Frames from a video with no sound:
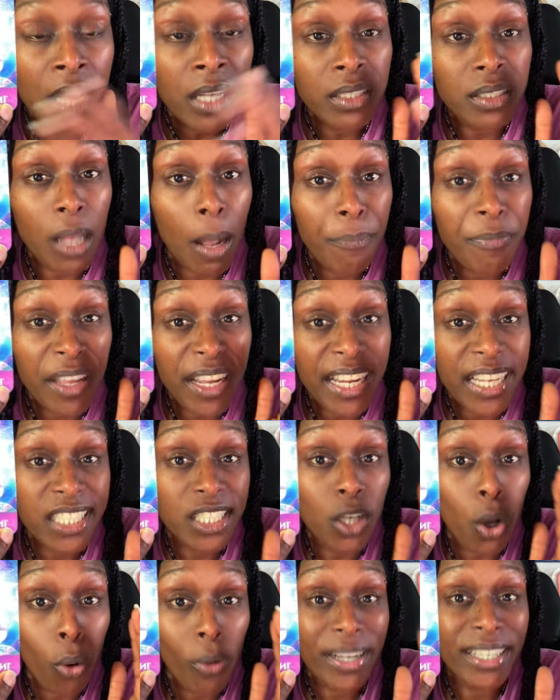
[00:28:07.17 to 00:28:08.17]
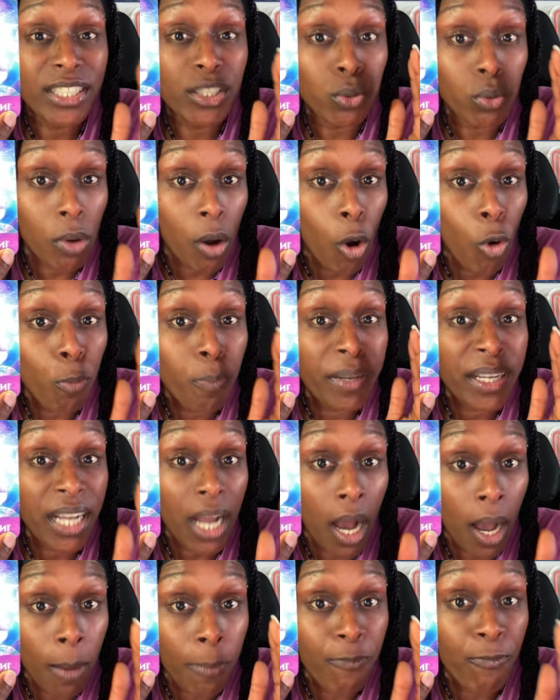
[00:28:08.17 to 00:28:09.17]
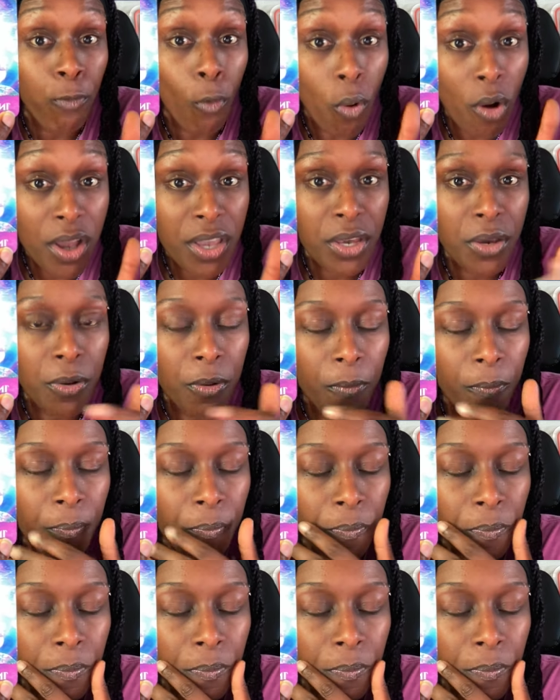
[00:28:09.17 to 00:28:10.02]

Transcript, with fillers: Something is going to open up for you.